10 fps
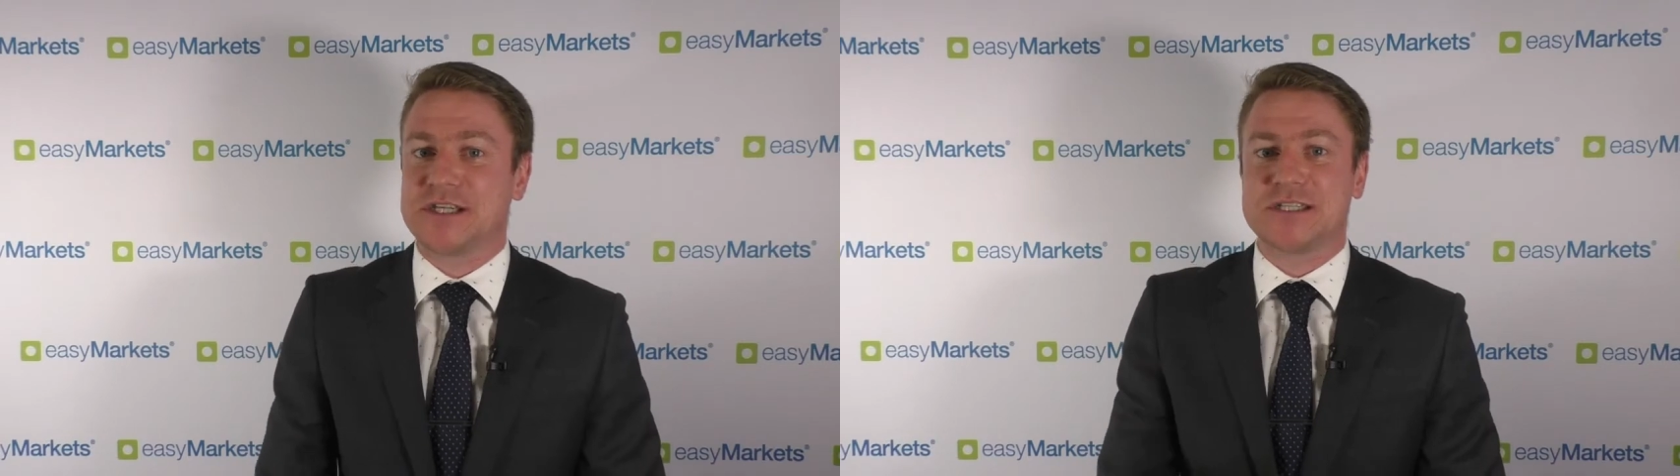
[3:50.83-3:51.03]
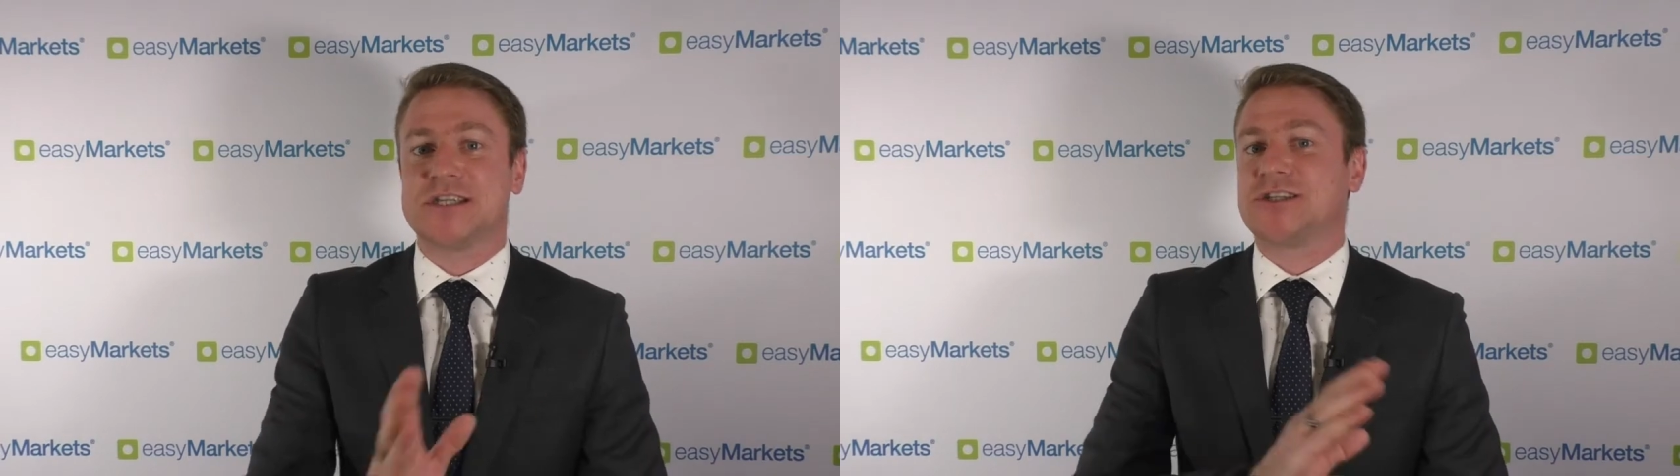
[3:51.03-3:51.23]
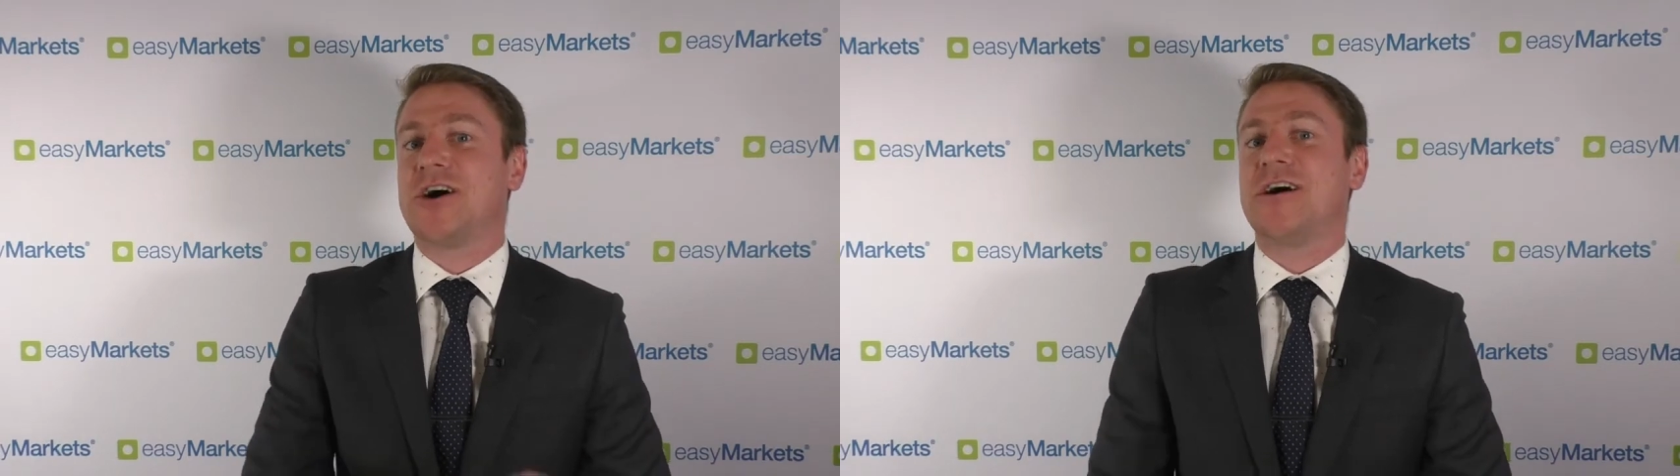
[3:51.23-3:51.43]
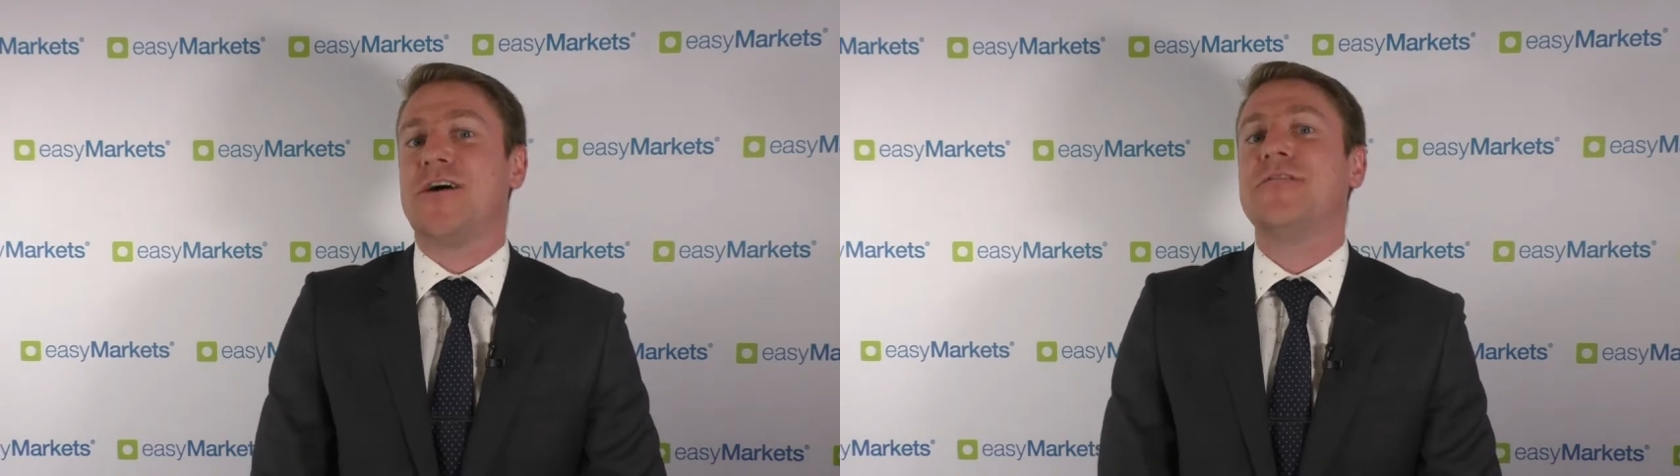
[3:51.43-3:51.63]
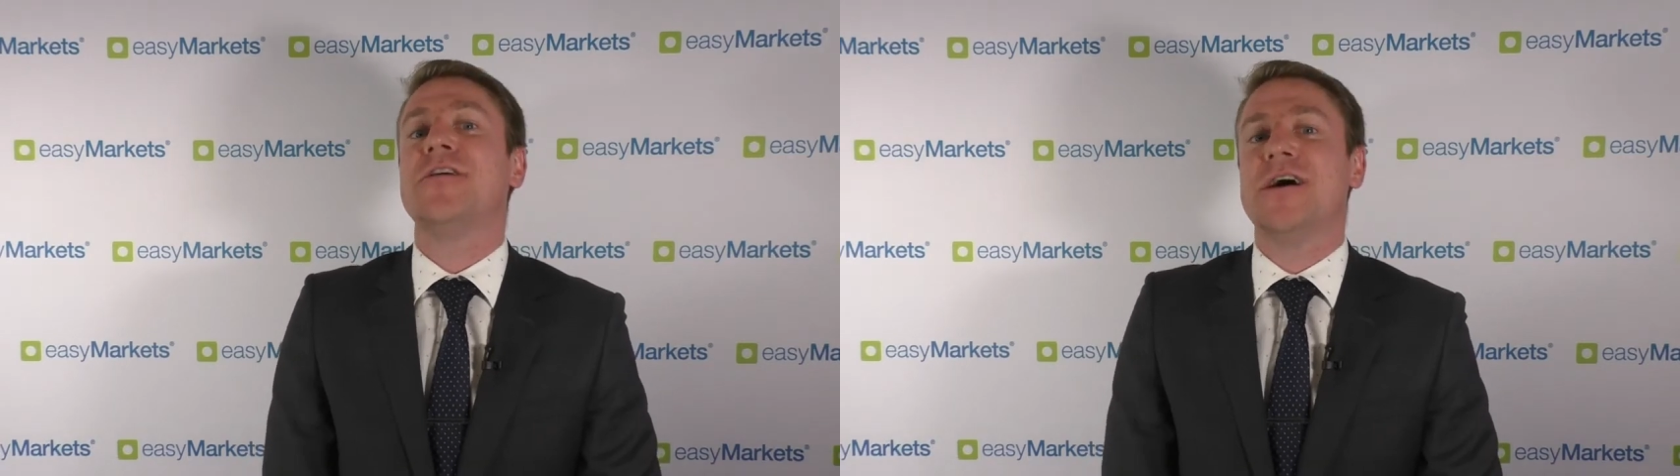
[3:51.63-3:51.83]
just to tie
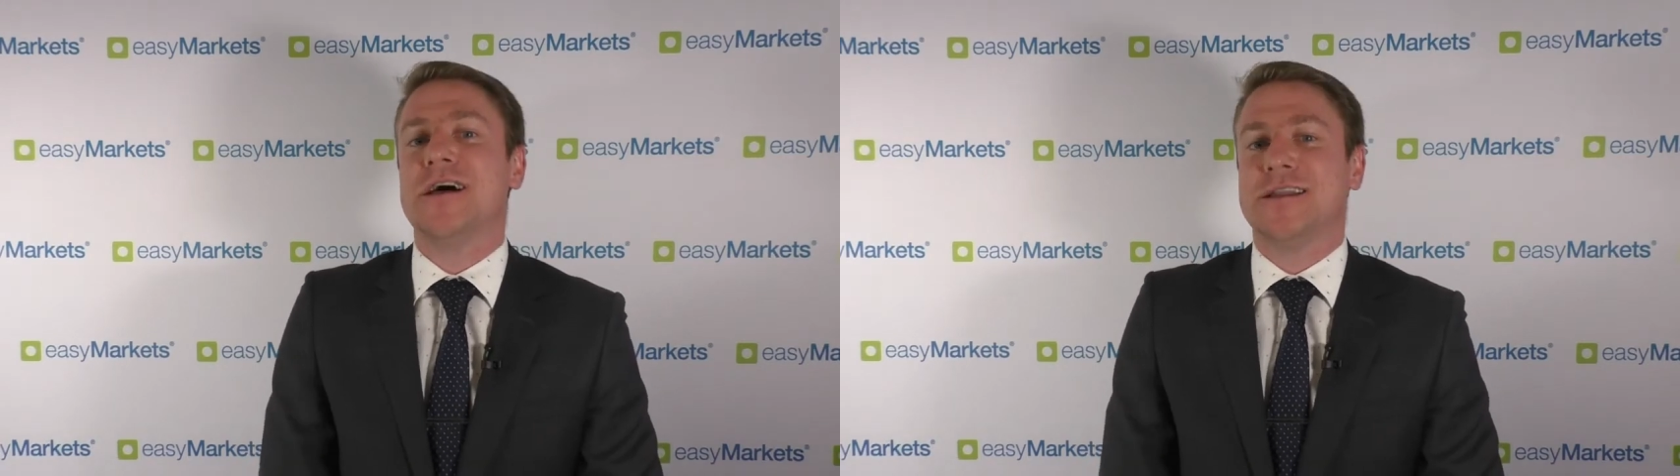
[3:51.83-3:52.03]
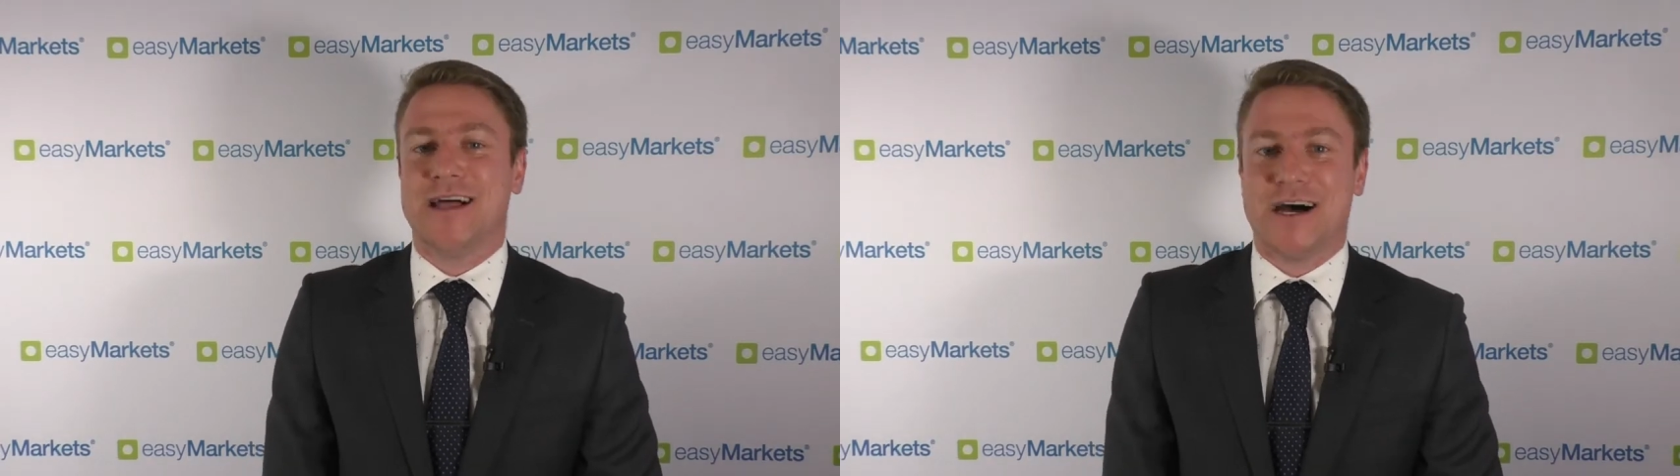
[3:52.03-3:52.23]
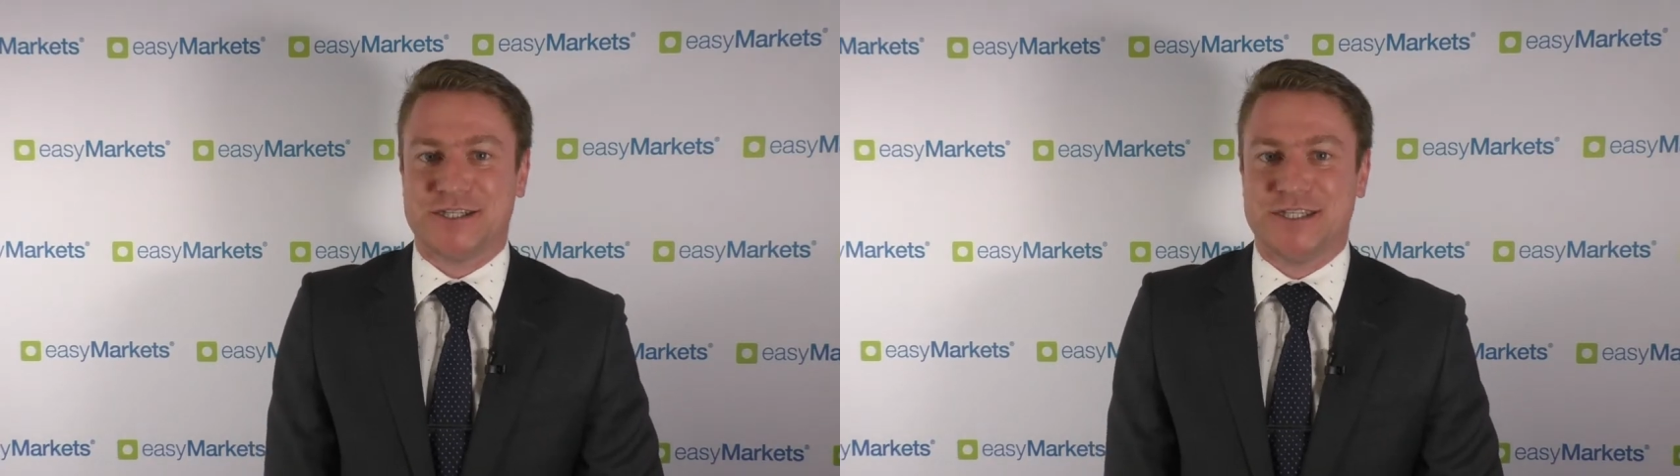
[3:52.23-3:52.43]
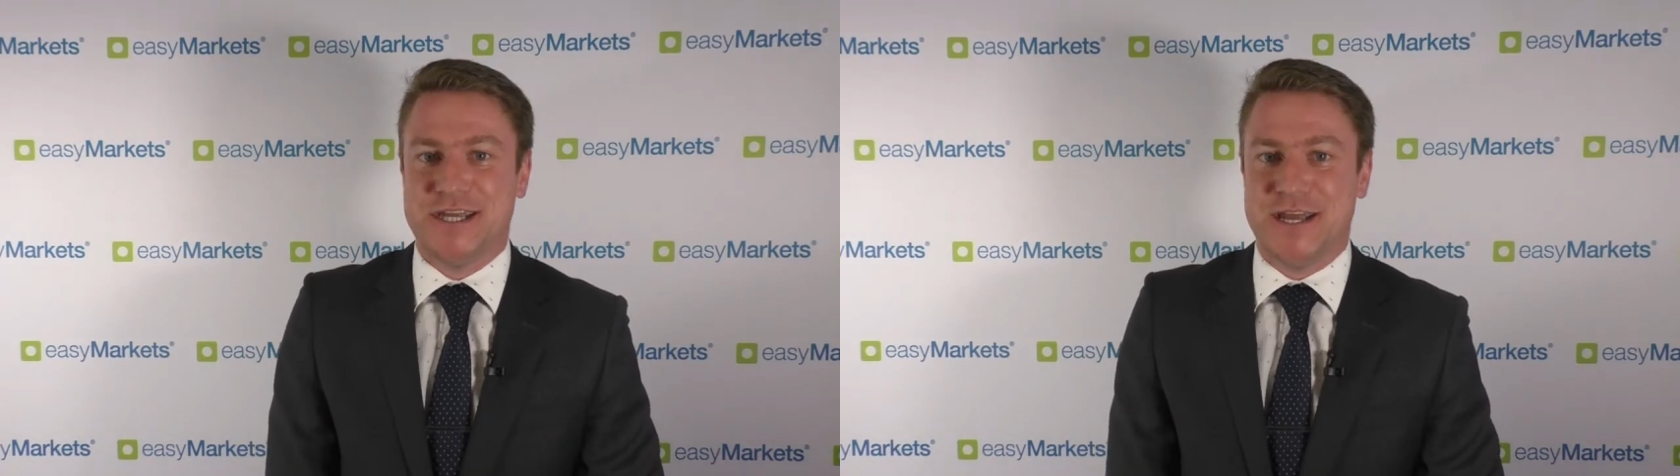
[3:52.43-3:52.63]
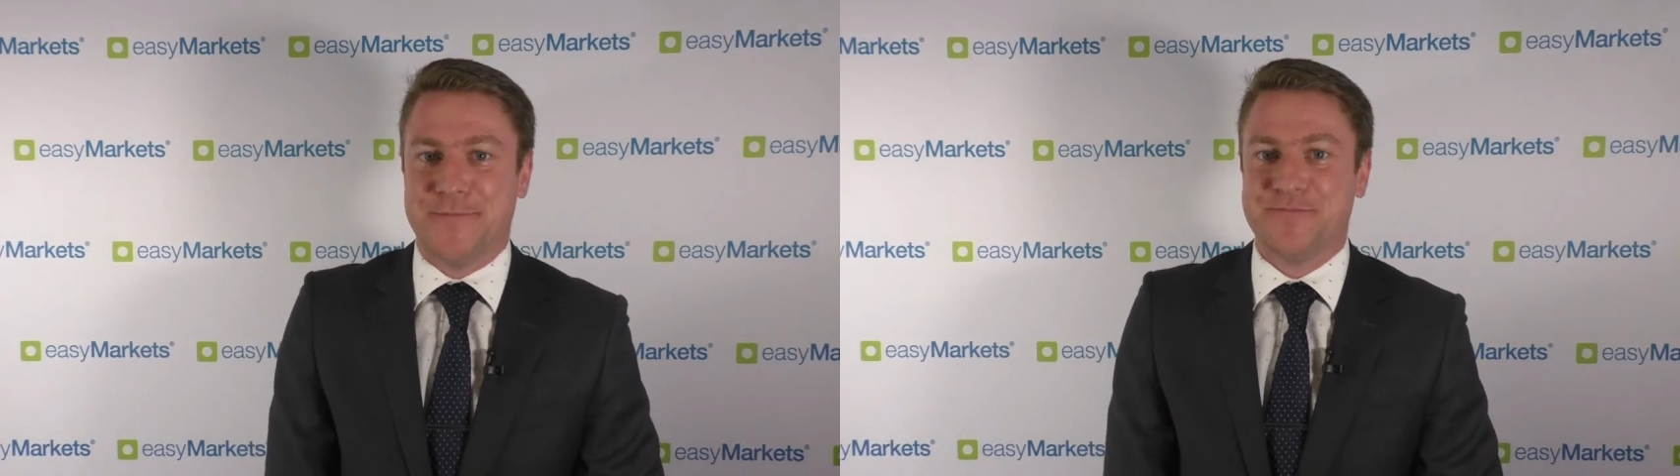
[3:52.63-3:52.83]
off last
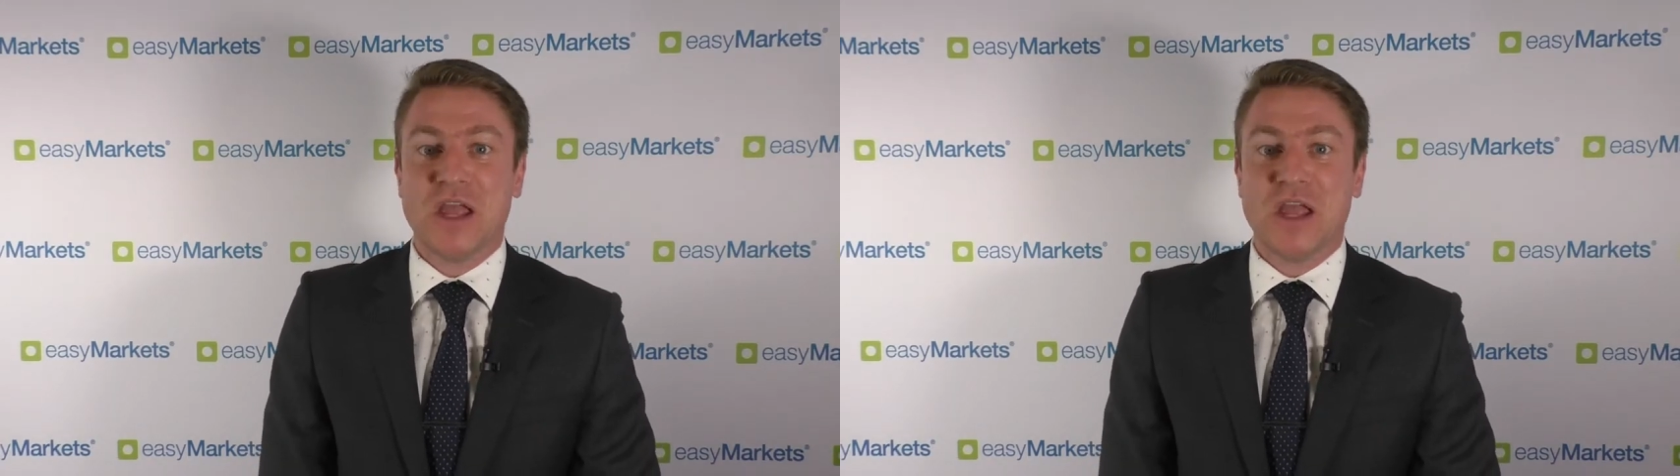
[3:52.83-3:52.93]
year.